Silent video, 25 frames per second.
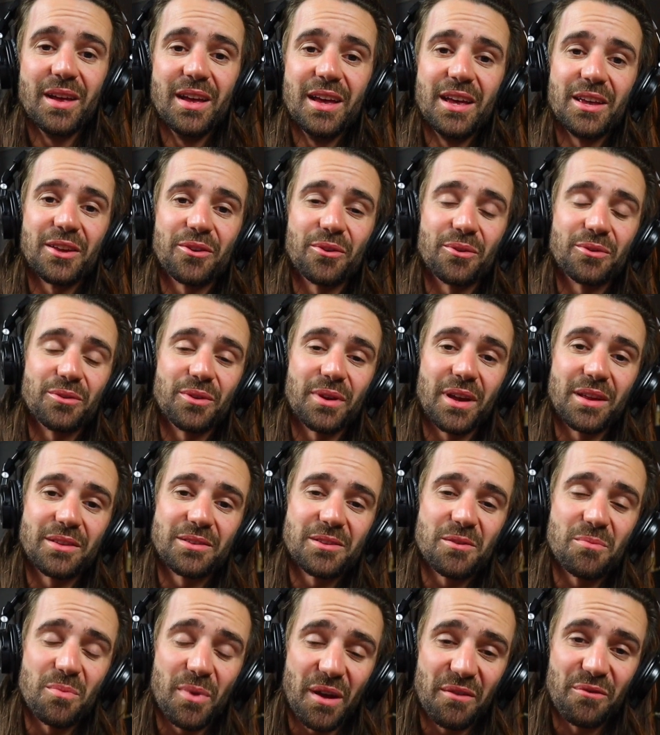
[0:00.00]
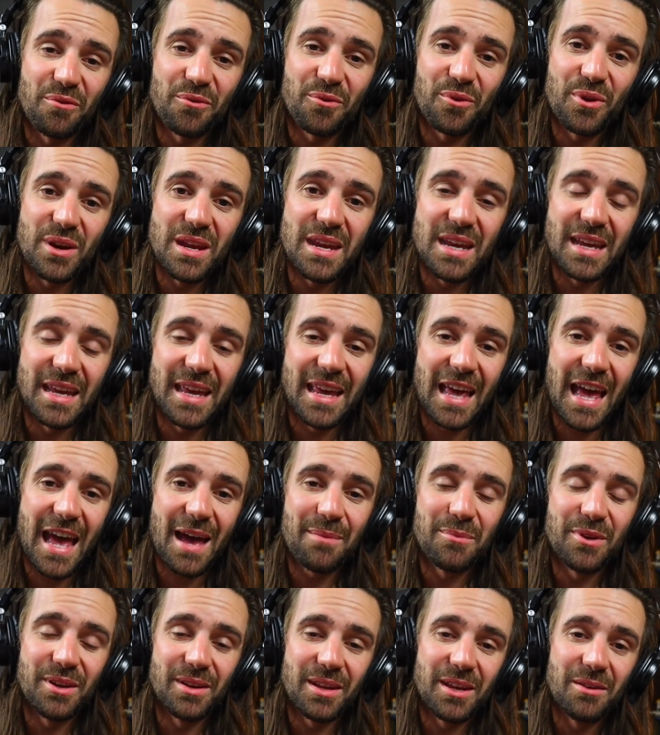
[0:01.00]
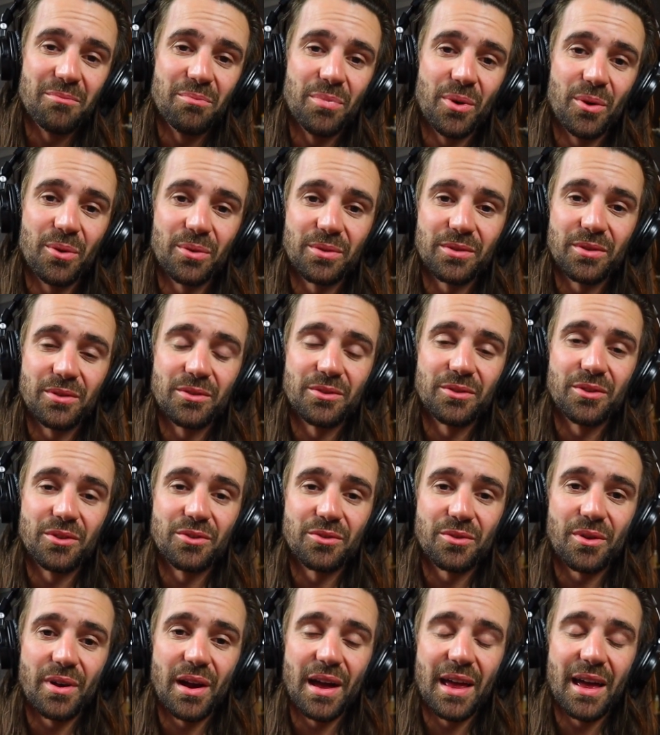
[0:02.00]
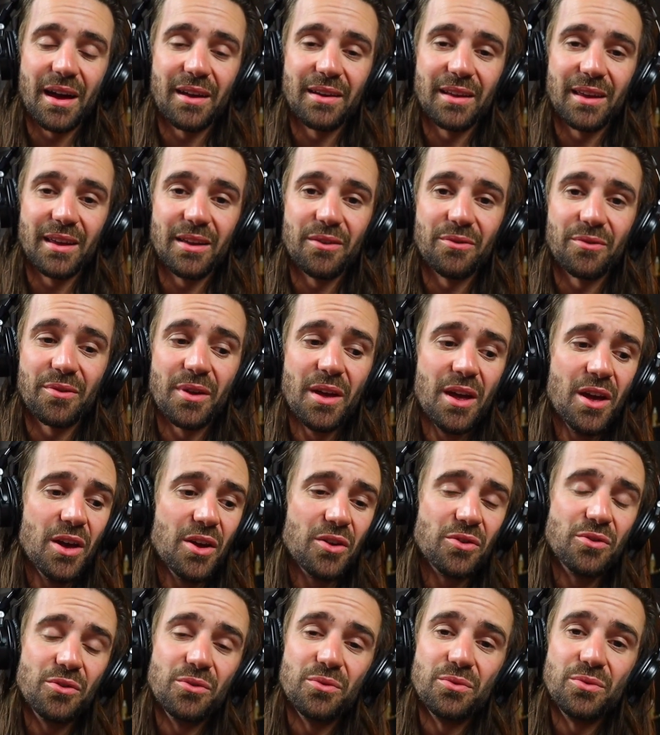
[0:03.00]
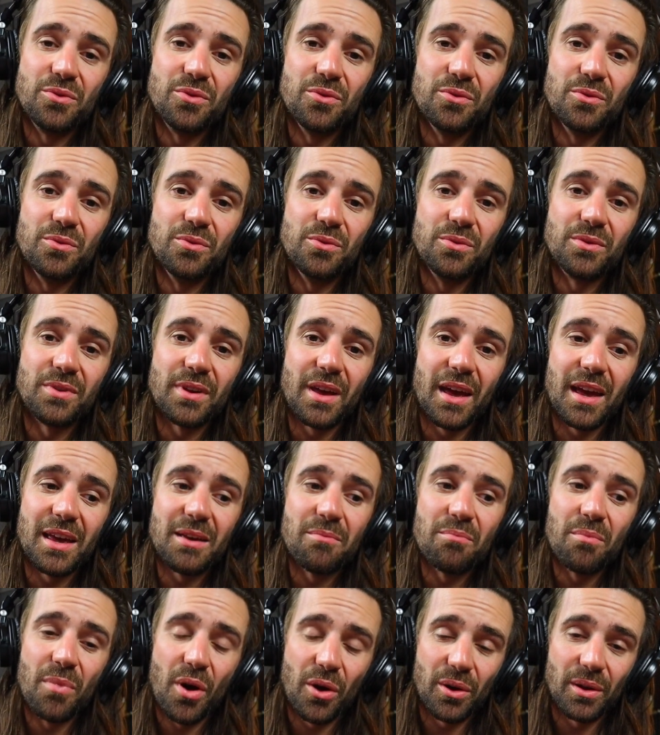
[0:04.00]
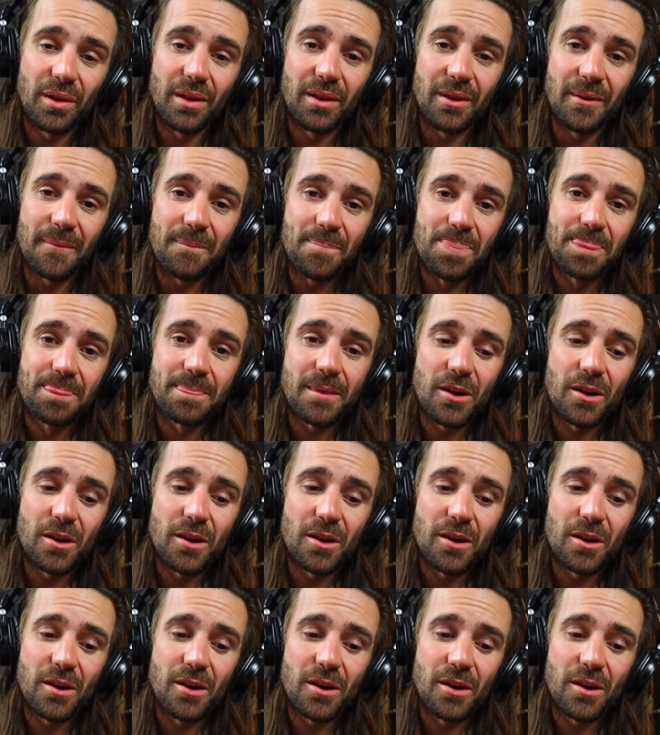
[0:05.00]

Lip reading: you can also get some of my free cabinet impulses to try out if you use a modeler.